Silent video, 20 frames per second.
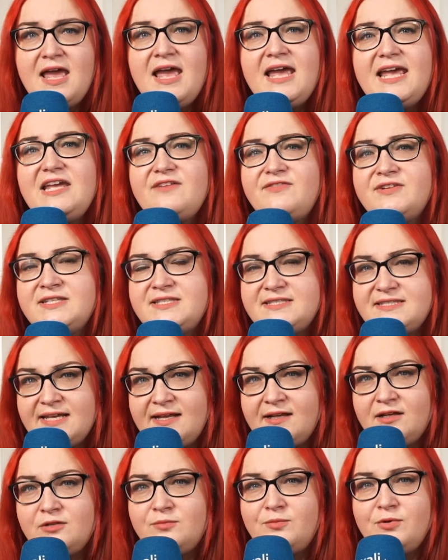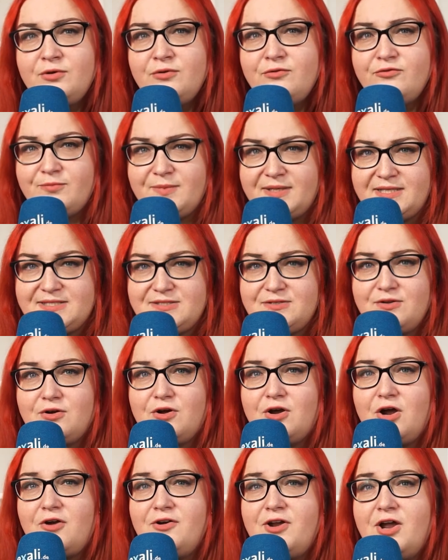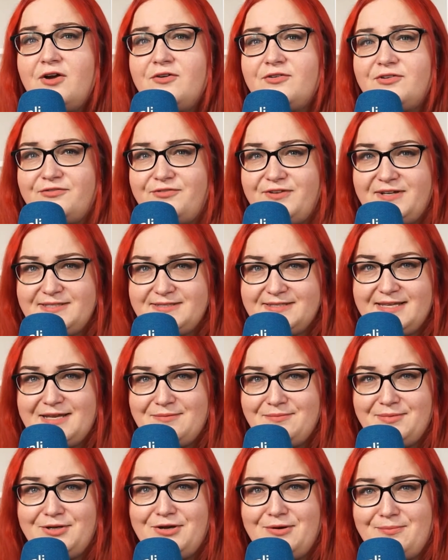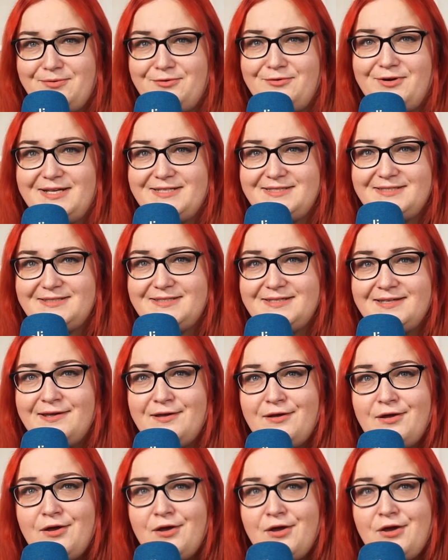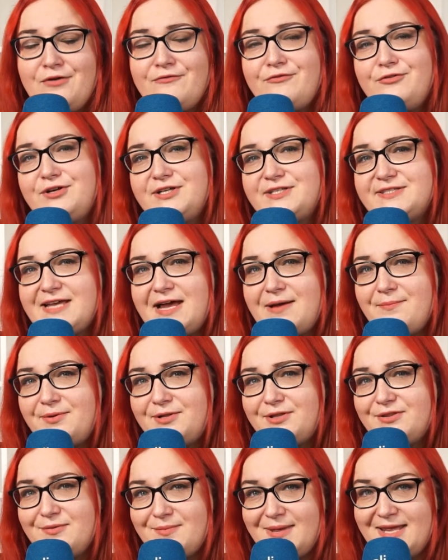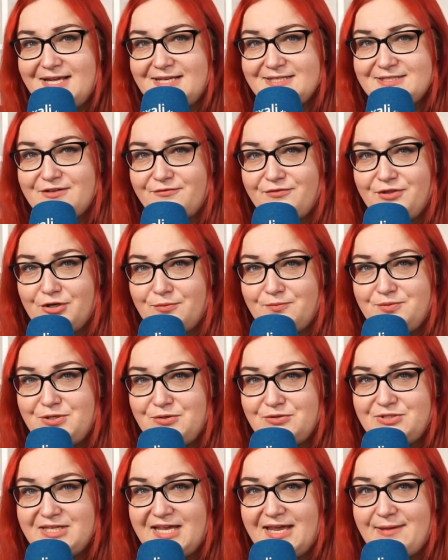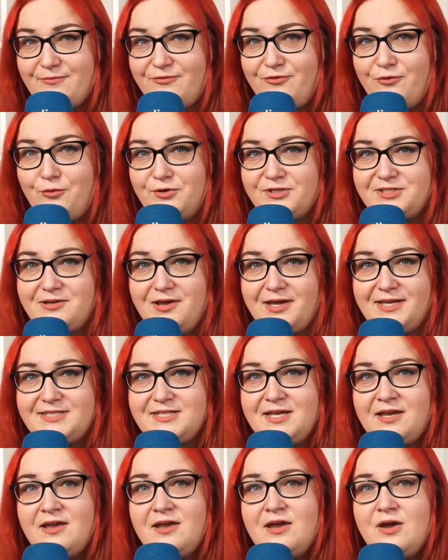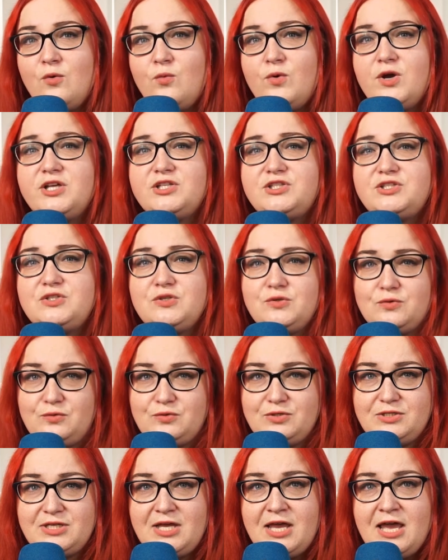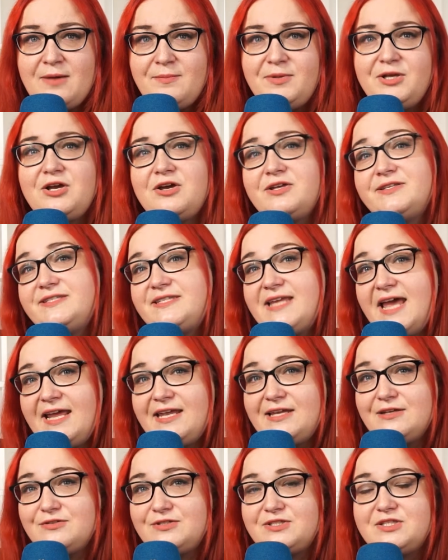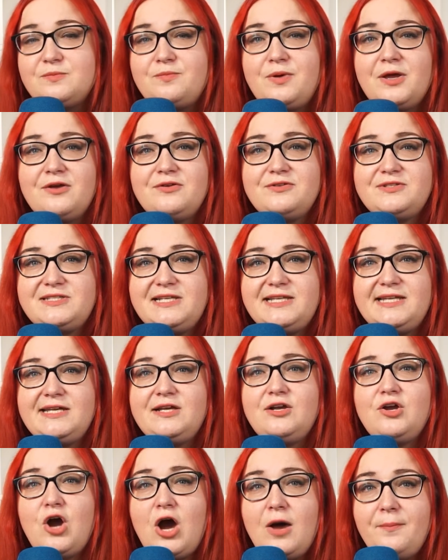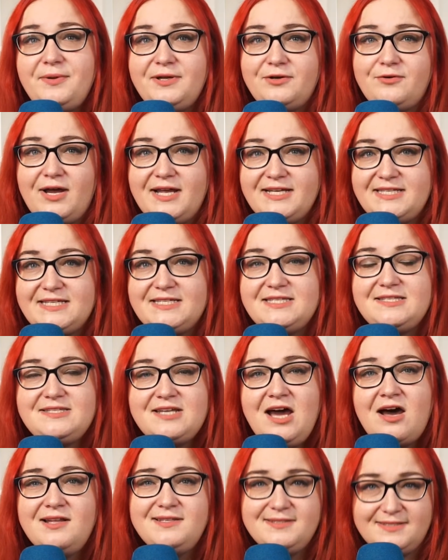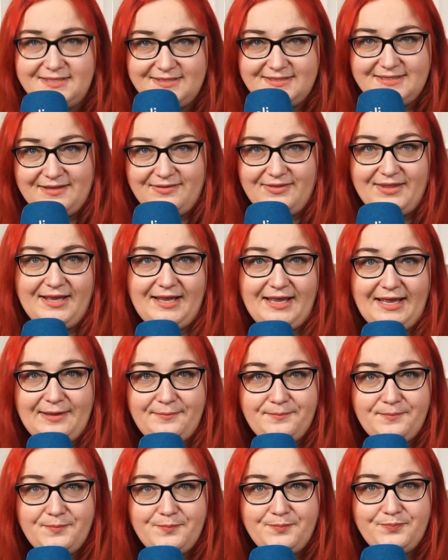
Even single movements or choreographies can be copyrighted. For example, the makers of the computer game Fortnite were sued because they used supposedly copyrighted dances in their game.